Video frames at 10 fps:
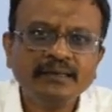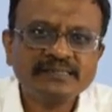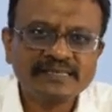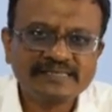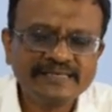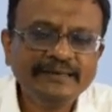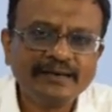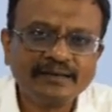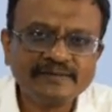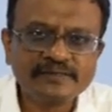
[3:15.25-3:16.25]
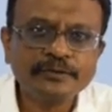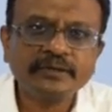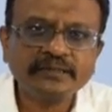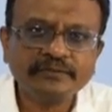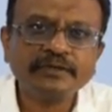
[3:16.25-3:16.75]
16 hours
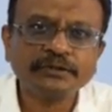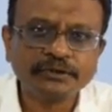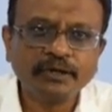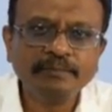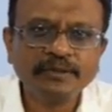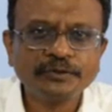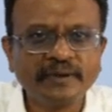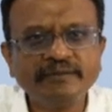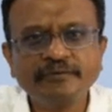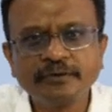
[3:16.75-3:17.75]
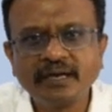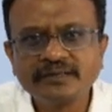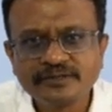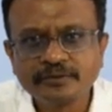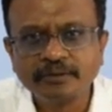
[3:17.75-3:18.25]
during the workshop, 24
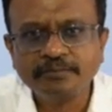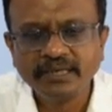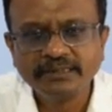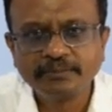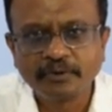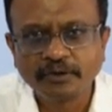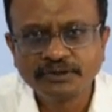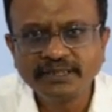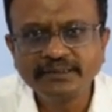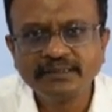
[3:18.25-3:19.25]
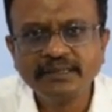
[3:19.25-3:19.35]
hours to complete the project.